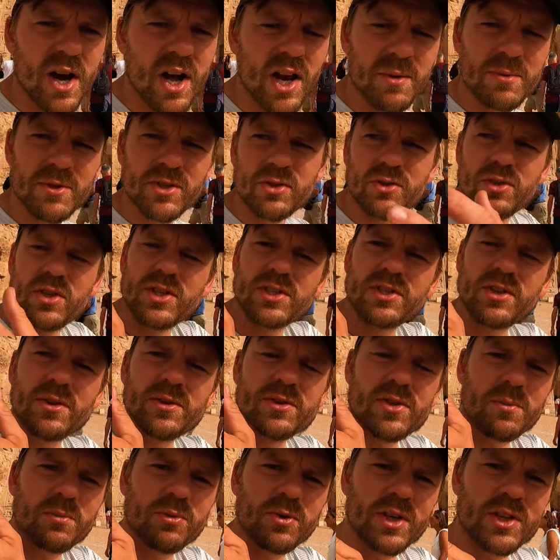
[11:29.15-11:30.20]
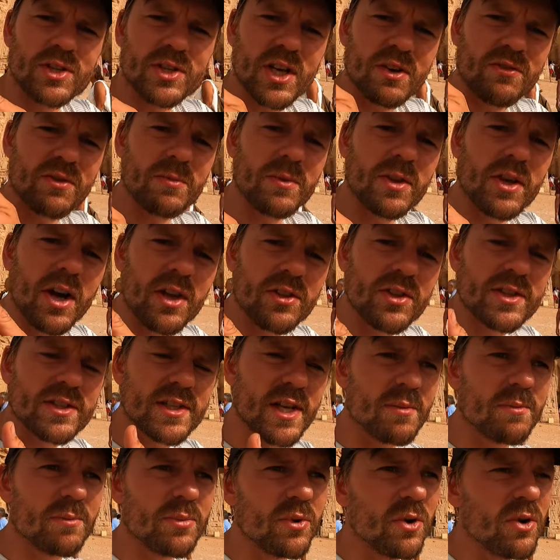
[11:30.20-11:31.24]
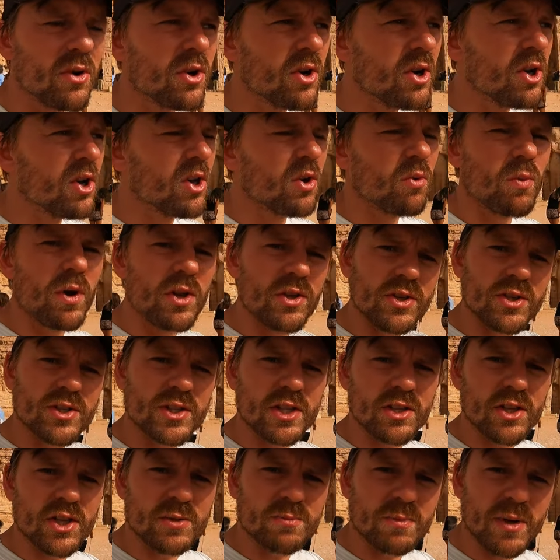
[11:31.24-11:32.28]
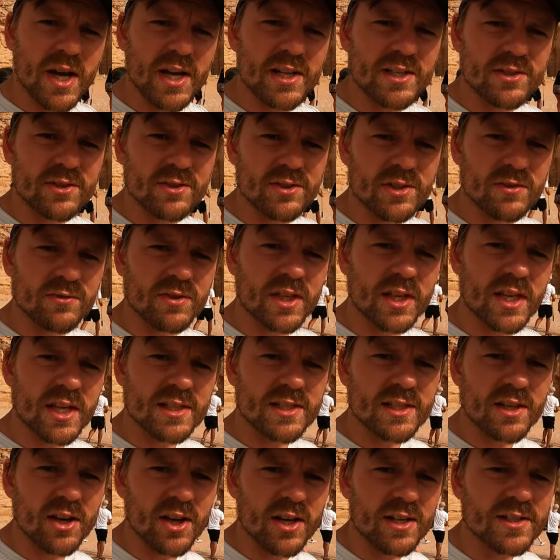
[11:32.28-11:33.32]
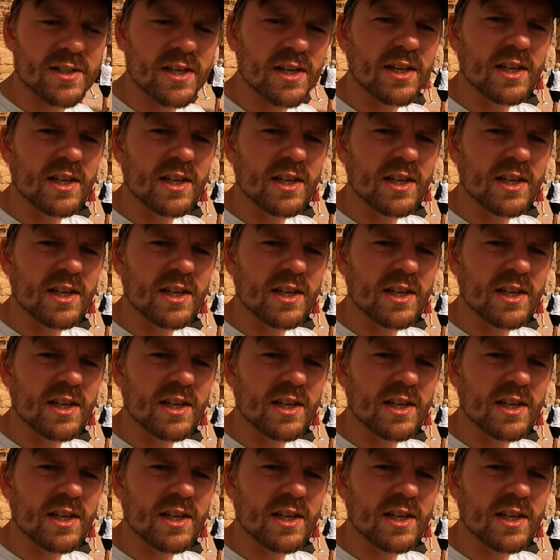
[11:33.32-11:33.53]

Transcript: well. I'm sure you're starting to appreciate from the other temple when you see those battles of the Hittites.